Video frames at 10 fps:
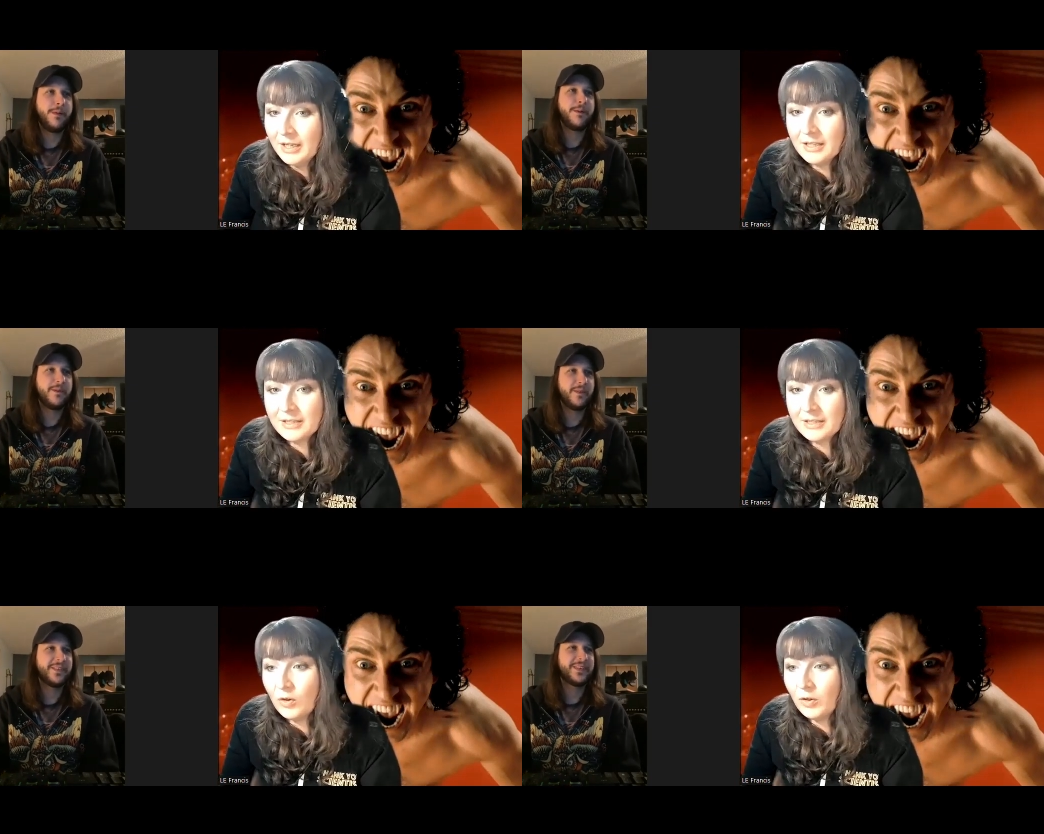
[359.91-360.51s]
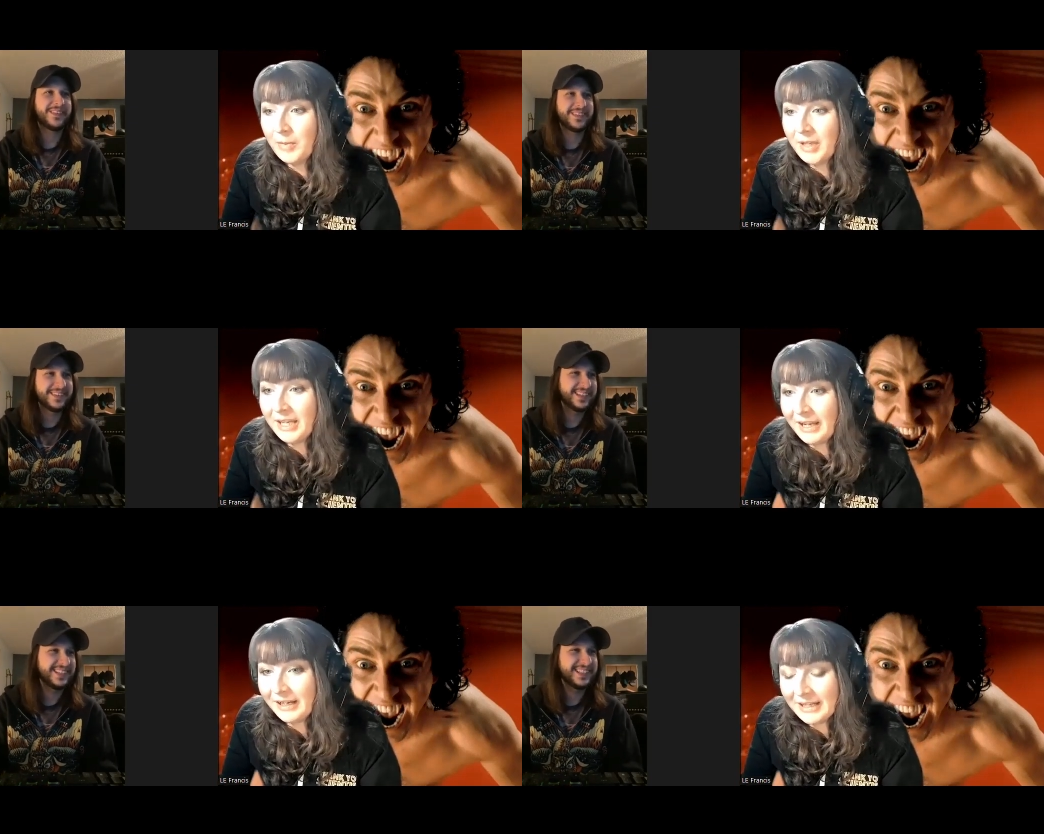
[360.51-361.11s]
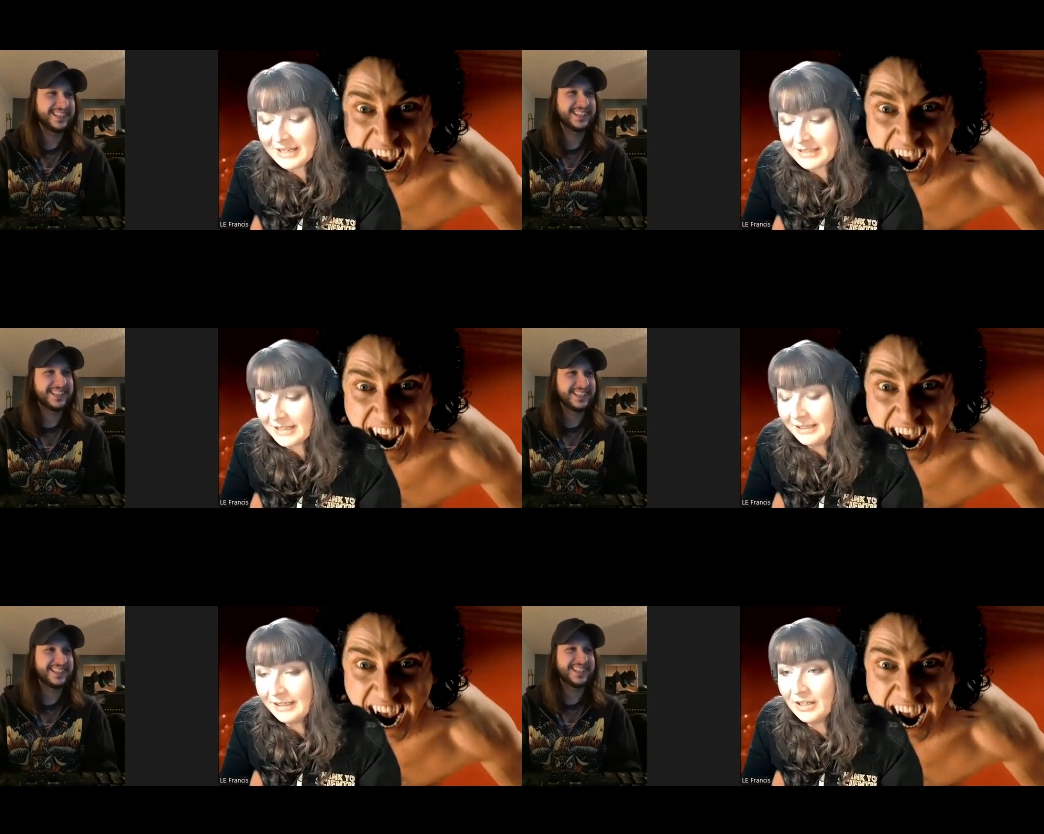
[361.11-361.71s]
Speaker 1: This old man is
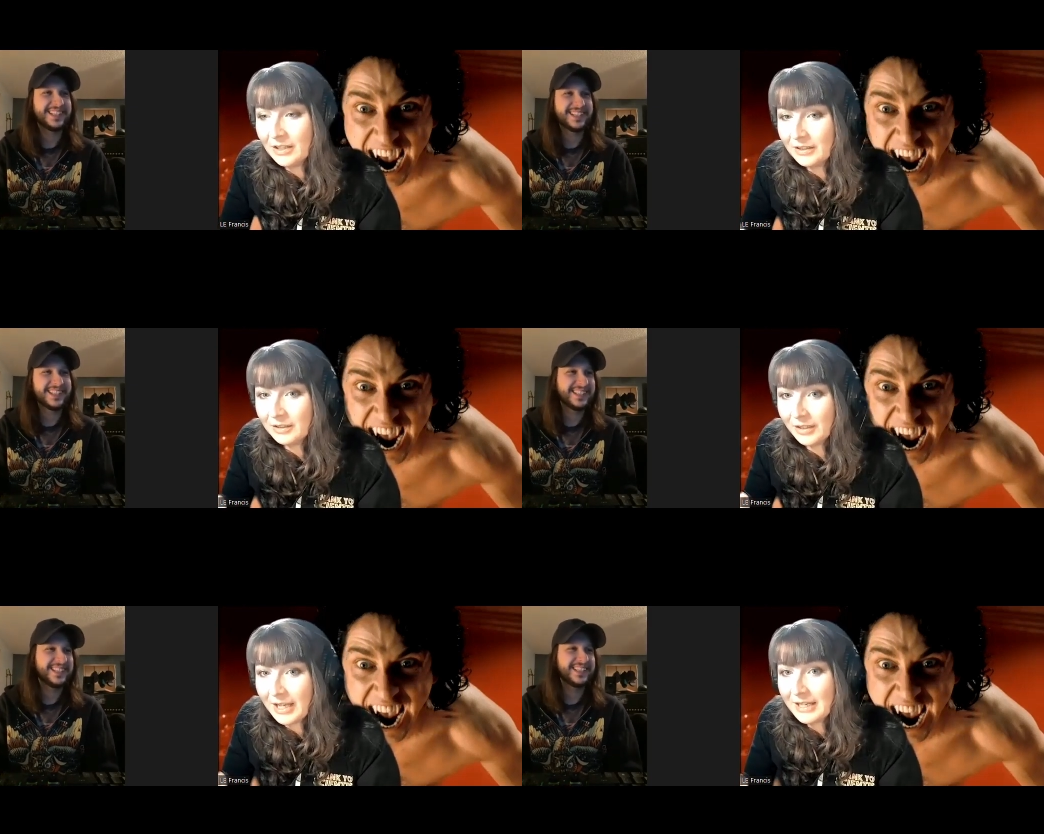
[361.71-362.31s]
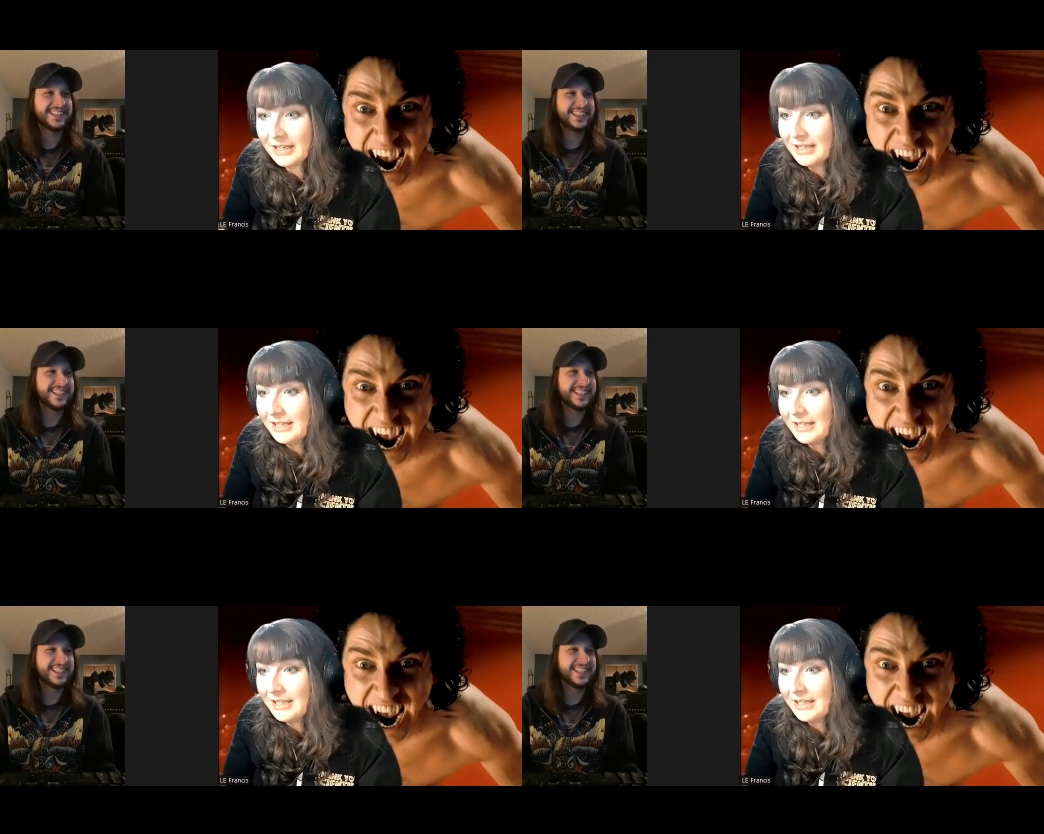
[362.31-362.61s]
sitting here like